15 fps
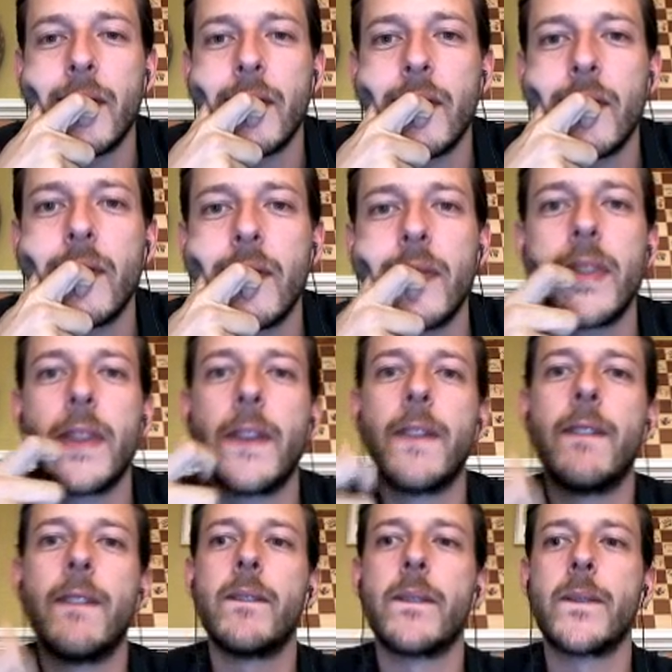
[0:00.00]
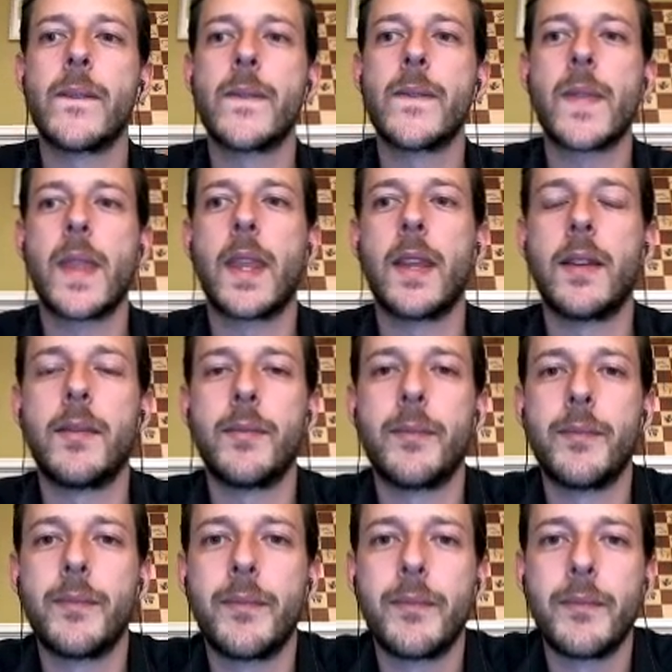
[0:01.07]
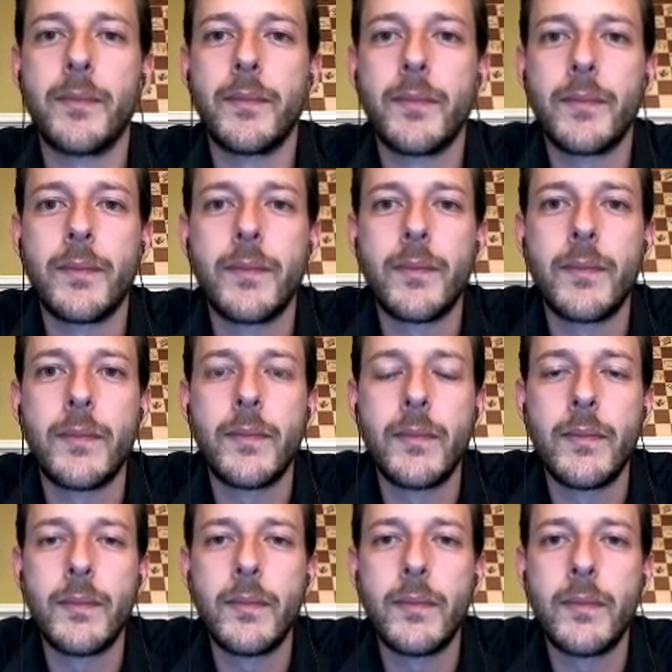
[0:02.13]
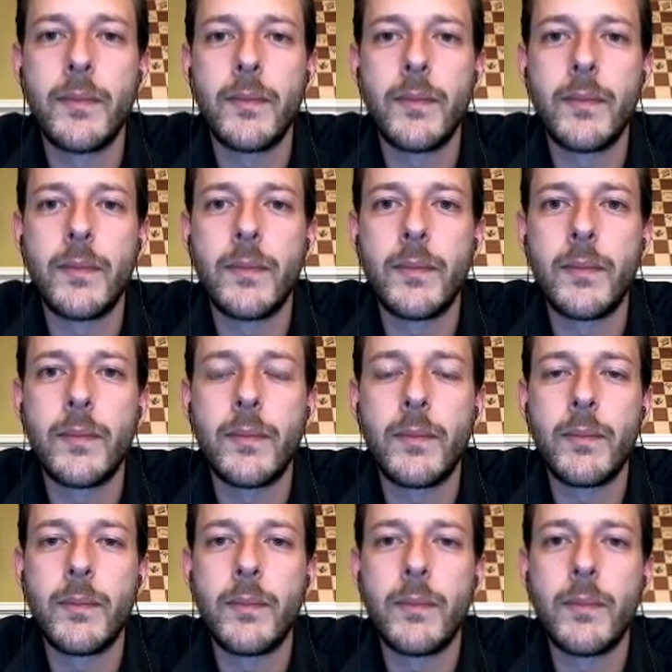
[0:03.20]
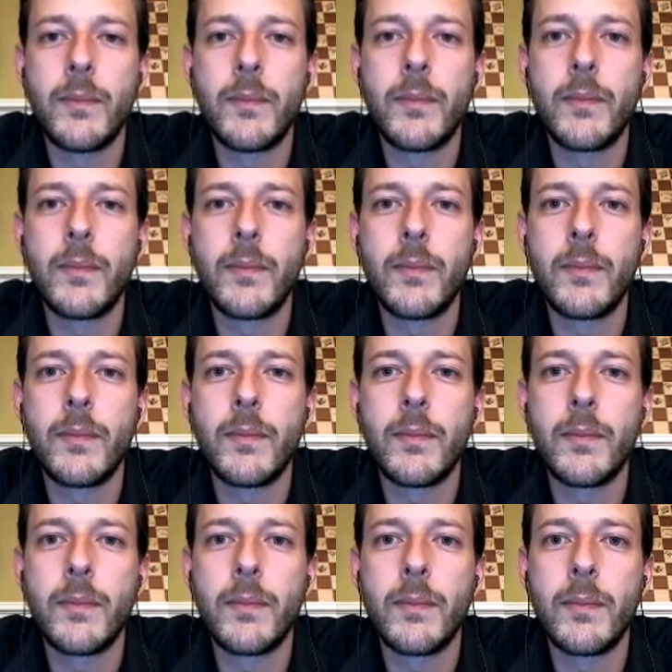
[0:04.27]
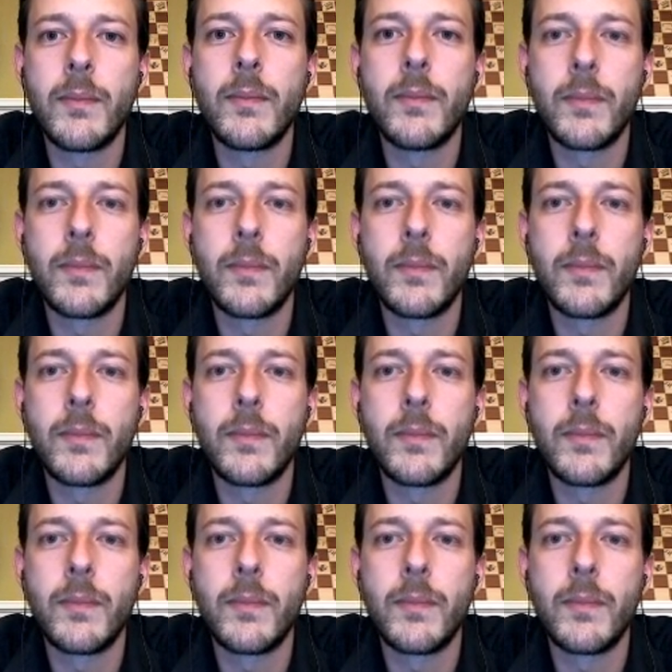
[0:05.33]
(not speaking)